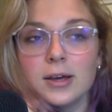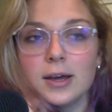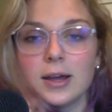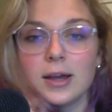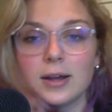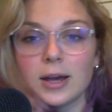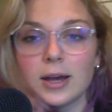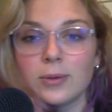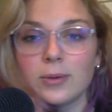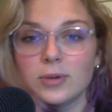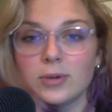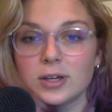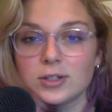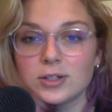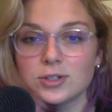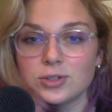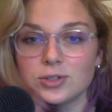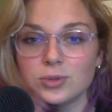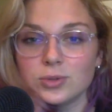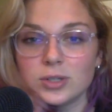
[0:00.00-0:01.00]
and I will get
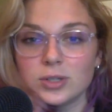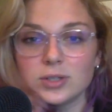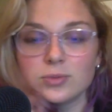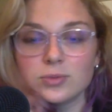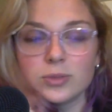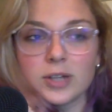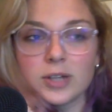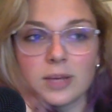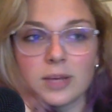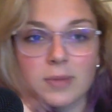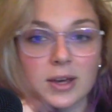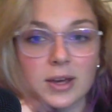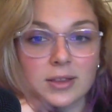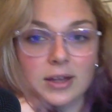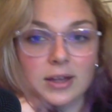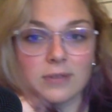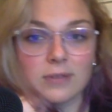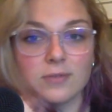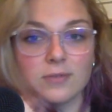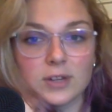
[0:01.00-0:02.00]
to it when I make
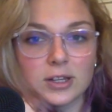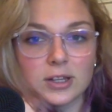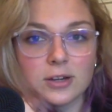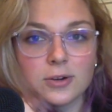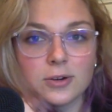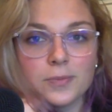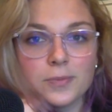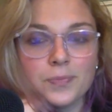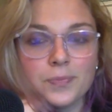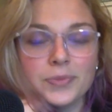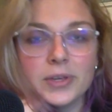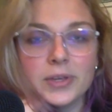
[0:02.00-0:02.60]
that video.